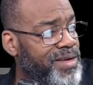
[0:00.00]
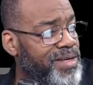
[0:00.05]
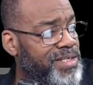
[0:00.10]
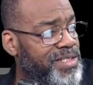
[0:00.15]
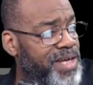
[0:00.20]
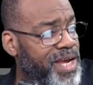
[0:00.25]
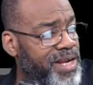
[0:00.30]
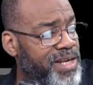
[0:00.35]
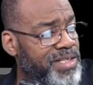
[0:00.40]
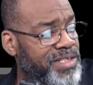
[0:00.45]

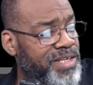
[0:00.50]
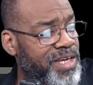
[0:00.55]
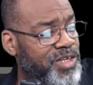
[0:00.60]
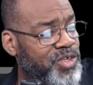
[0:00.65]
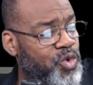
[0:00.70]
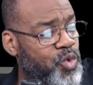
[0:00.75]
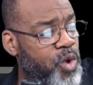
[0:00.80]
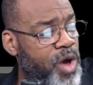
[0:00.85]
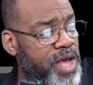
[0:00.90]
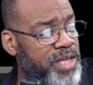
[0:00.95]
Janice says
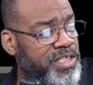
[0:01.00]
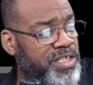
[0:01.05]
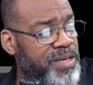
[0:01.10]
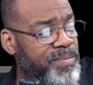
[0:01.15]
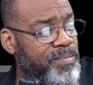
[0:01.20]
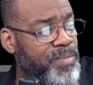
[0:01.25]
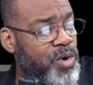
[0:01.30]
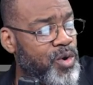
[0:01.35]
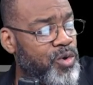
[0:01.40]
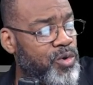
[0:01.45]

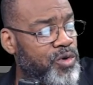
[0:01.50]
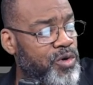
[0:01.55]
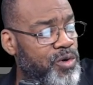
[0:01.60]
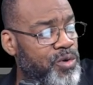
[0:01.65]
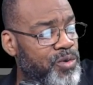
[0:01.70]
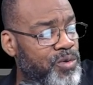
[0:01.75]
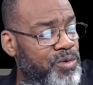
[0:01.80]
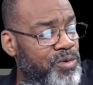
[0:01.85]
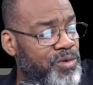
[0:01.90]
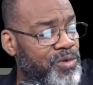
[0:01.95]

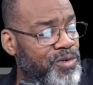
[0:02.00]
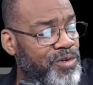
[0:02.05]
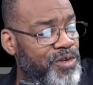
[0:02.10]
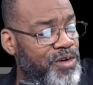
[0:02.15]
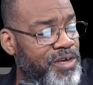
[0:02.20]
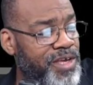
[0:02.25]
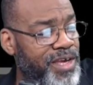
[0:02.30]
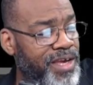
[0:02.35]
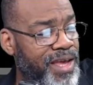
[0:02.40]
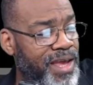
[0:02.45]
Quasimodo
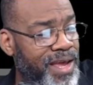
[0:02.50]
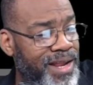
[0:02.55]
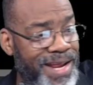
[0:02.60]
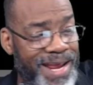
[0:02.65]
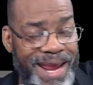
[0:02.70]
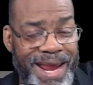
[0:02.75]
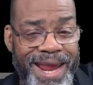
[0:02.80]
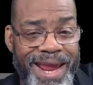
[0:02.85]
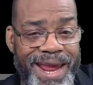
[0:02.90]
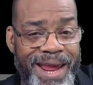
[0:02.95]
looking at
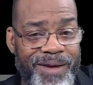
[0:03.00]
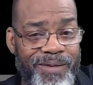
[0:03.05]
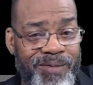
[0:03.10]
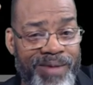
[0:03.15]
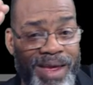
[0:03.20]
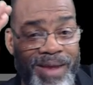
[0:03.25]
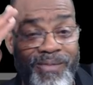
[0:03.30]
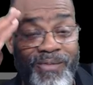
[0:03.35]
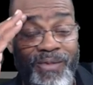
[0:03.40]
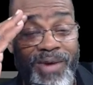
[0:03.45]
yeah,
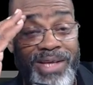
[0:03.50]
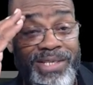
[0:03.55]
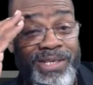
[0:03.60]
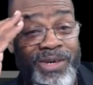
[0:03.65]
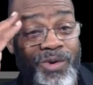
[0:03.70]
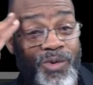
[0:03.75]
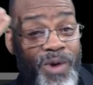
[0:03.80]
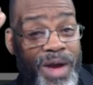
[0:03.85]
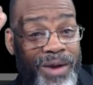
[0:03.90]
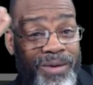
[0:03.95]
it
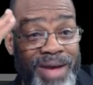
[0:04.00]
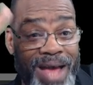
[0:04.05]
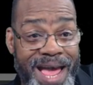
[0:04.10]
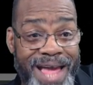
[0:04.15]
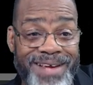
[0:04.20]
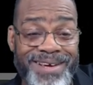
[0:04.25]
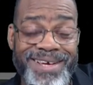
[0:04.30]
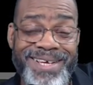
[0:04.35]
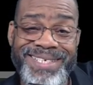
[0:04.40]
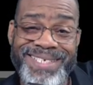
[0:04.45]
wasn't quite.
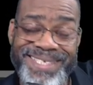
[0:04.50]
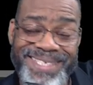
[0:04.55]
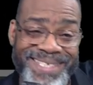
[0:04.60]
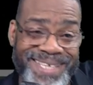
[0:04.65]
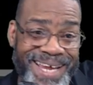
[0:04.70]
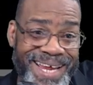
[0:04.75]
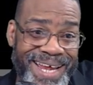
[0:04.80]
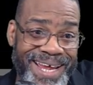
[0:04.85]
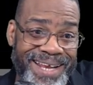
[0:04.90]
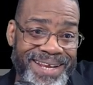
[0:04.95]
I couldn't
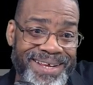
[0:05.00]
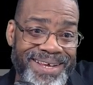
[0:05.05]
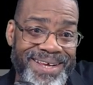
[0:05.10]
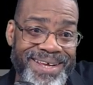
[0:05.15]
see it.